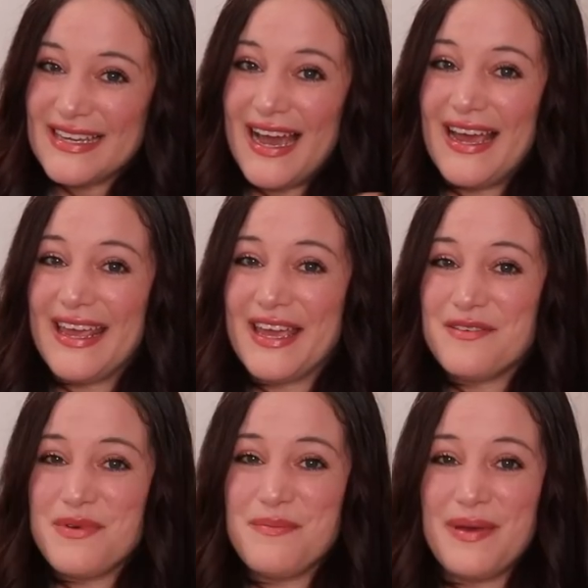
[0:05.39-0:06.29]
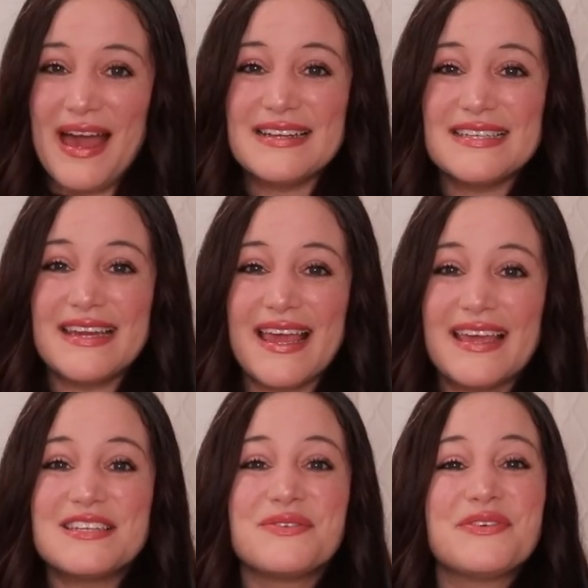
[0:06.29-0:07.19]
I am back today
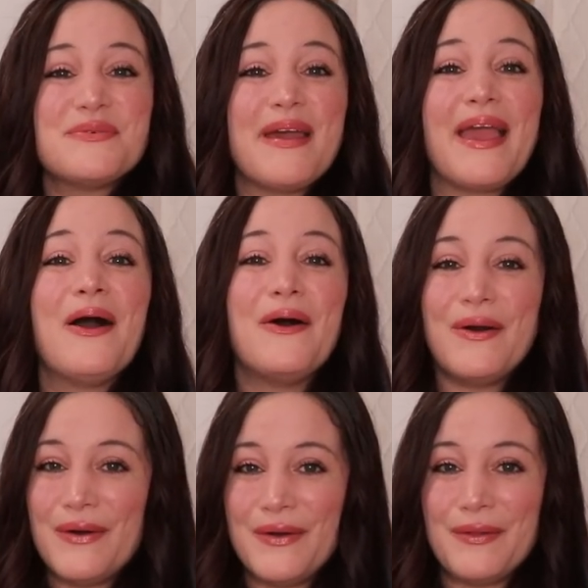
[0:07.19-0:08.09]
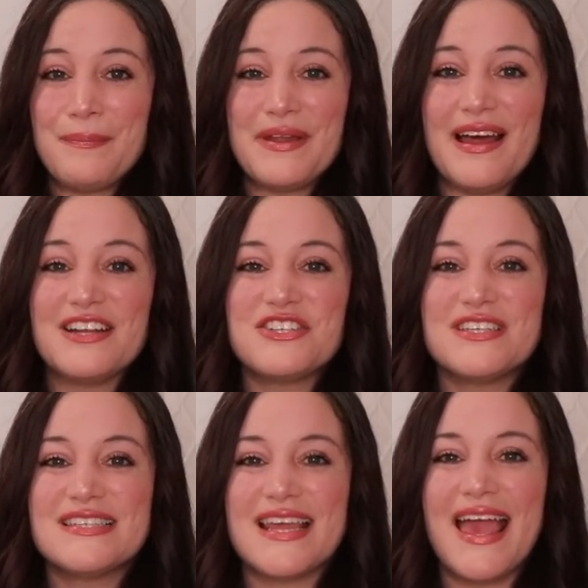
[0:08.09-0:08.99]
to film a haul, but not
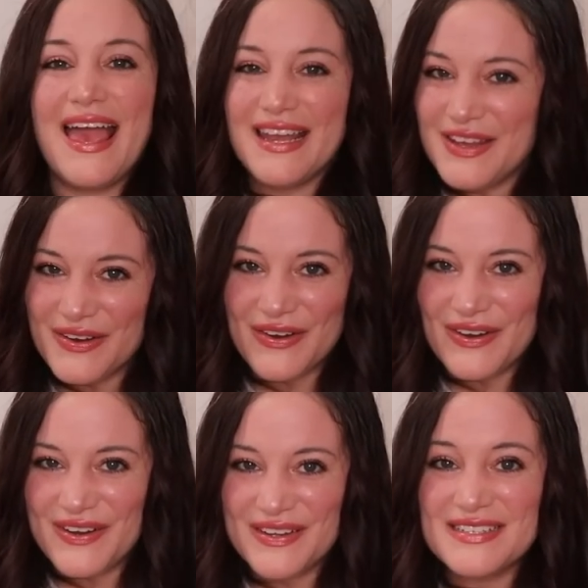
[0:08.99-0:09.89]
just any haul.